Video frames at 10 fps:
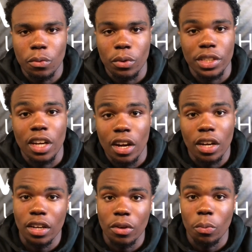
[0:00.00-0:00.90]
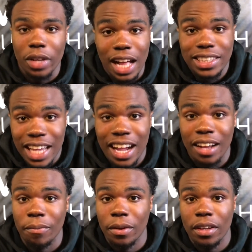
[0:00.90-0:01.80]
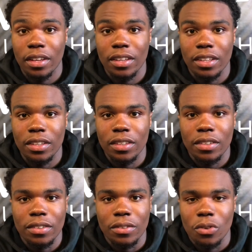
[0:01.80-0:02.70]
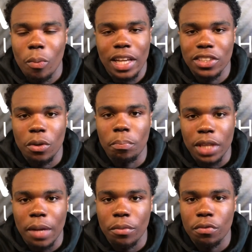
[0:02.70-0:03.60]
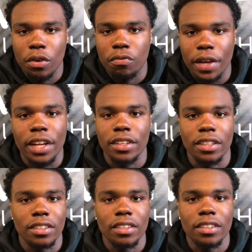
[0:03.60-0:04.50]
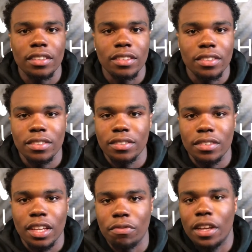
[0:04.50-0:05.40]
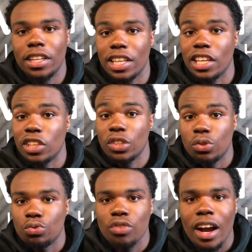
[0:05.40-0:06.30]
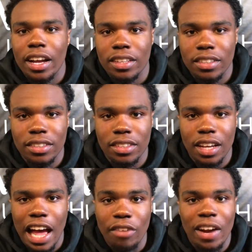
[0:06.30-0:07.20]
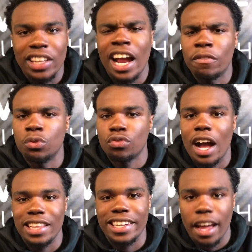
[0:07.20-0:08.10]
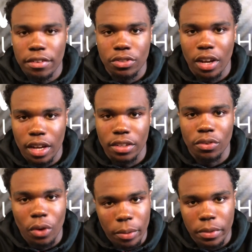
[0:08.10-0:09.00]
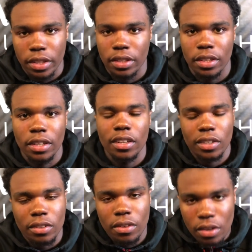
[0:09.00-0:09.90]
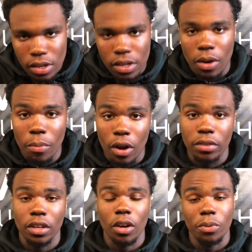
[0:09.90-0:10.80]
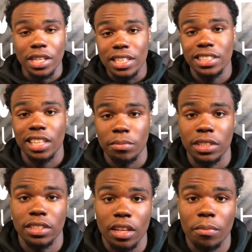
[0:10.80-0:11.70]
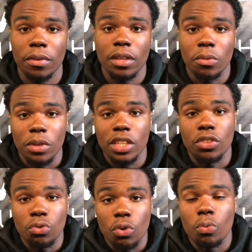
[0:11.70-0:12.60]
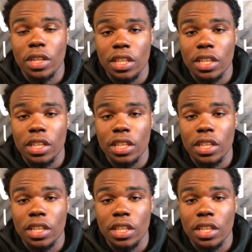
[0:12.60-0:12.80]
We're young. We got time. Nobody's going to blame you for failing. If anything, at least you tried. I'd rather have you try than not try. You know what I mean? Come on, y'all. We need to step this up. We need to do what we